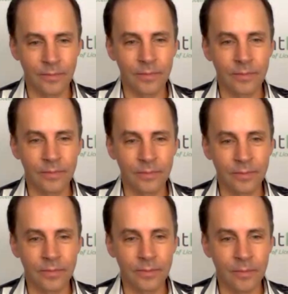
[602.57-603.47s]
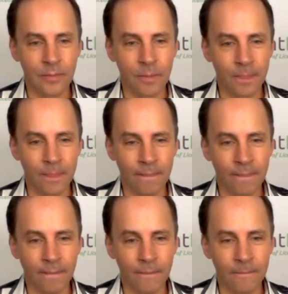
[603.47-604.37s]

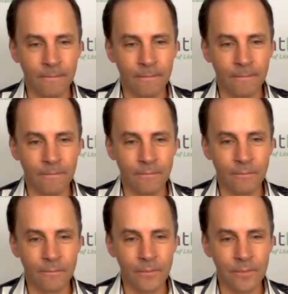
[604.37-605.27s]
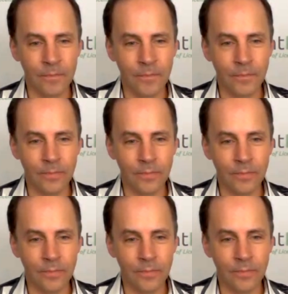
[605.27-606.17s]

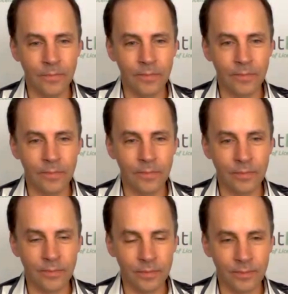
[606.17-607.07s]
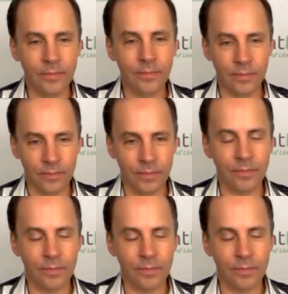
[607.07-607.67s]
The person shown says nothing.